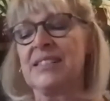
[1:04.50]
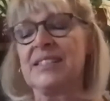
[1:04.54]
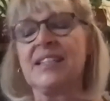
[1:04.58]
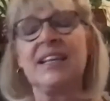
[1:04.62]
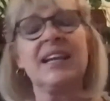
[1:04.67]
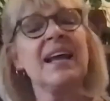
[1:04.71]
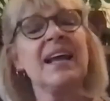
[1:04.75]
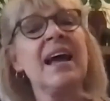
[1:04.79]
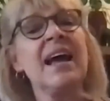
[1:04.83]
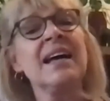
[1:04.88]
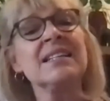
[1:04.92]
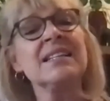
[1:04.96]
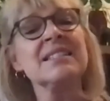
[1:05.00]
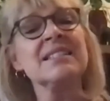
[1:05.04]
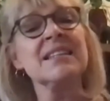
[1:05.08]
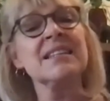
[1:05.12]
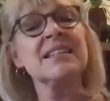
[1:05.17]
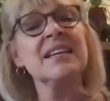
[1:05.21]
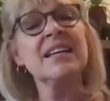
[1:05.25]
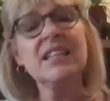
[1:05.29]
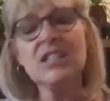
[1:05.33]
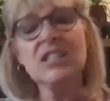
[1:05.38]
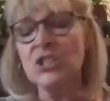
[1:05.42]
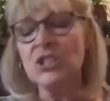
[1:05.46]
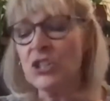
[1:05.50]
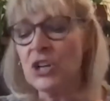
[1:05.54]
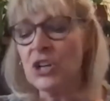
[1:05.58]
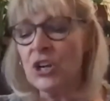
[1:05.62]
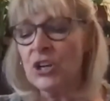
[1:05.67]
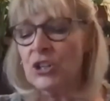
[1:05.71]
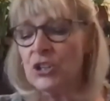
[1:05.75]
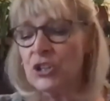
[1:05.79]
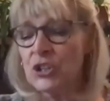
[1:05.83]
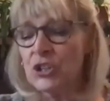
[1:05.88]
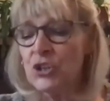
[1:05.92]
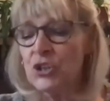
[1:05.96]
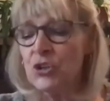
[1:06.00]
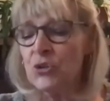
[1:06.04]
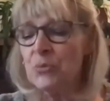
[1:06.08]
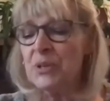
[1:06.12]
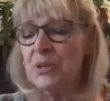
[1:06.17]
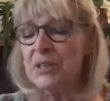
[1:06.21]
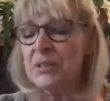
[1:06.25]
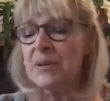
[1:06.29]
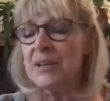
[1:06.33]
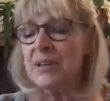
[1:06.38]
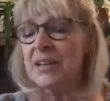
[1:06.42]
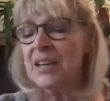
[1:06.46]
that ask each
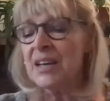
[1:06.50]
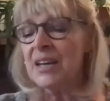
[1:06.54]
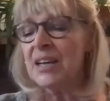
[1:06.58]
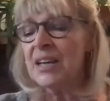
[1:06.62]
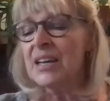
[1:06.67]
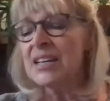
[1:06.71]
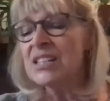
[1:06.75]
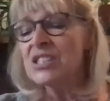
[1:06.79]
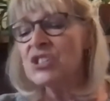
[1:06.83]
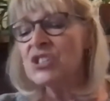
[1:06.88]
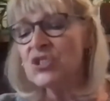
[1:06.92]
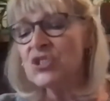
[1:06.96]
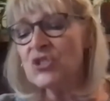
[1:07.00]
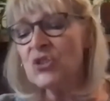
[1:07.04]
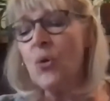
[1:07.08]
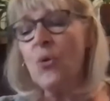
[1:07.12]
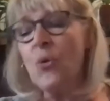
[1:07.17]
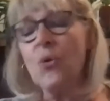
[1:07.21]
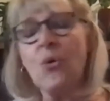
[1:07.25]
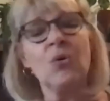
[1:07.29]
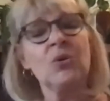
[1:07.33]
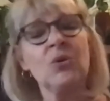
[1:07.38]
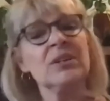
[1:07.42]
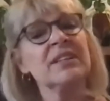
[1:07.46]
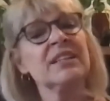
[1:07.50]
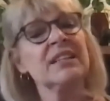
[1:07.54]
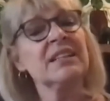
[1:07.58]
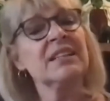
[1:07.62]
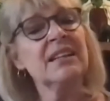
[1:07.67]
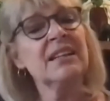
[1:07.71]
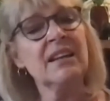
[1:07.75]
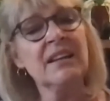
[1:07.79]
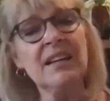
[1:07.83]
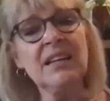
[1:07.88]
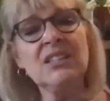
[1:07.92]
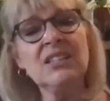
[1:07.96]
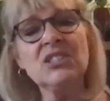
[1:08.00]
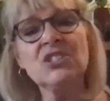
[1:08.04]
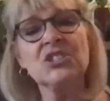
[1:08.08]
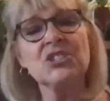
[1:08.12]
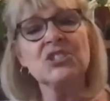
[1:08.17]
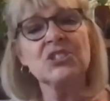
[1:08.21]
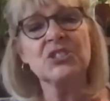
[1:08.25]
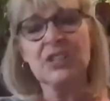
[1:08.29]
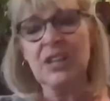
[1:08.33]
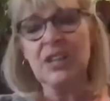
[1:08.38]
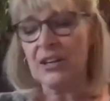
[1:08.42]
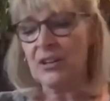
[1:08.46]
human soul in each
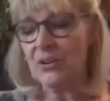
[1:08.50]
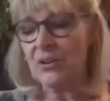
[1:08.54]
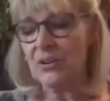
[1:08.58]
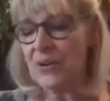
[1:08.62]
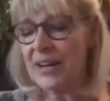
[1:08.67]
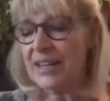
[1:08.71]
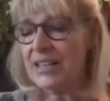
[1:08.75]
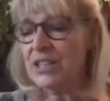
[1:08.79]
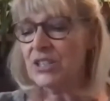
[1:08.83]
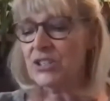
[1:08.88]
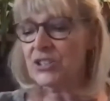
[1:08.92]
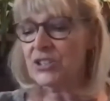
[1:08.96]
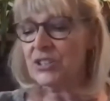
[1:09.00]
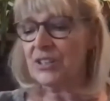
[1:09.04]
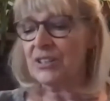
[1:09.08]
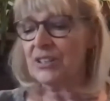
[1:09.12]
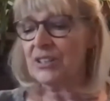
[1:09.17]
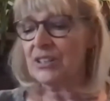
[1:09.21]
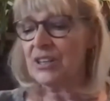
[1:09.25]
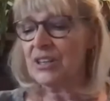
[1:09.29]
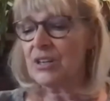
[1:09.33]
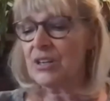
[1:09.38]
generation